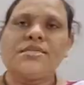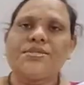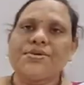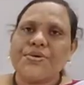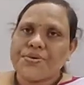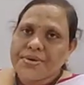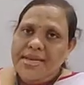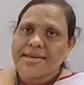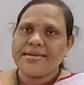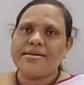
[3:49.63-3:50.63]
So
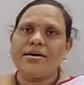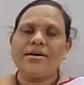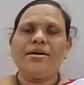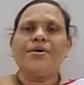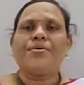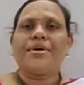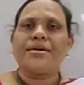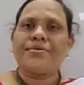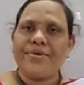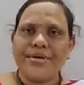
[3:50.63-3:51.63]
today here we
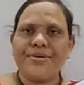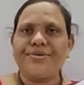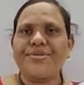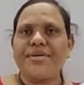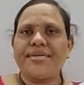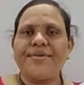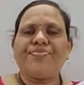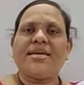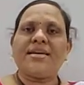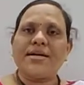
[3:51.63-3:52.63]
are going to study
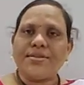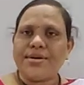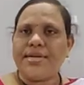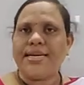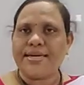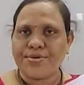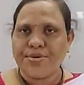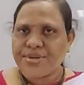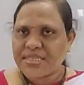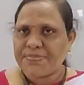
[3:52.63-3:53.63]
another
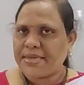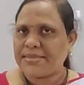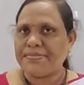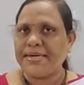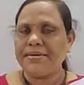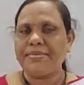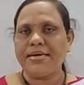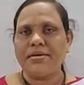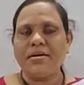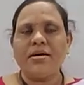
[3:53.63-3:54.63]
electron displacement
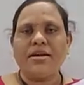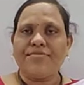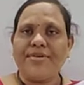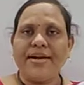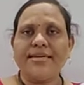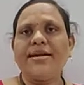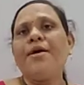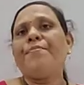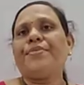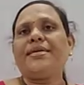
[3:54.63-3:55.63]

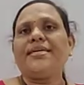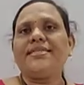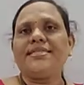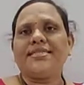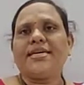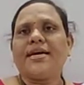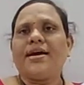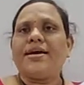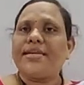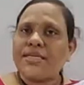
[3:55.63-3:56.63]
effect, that is
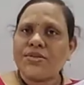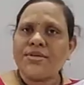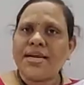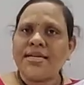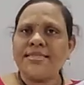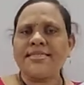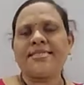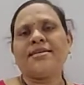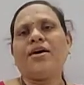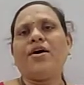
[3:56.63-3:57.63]

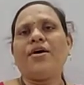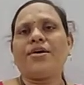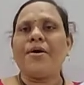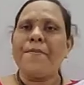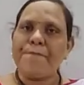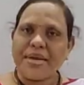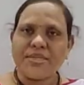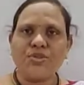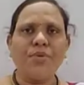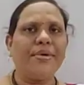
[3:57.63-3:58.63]
resonance or
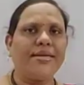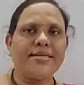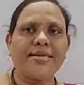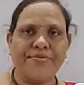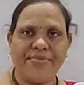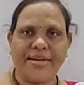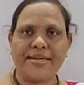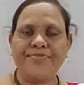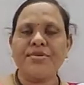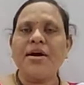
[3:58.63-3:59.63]
mesomeric effect.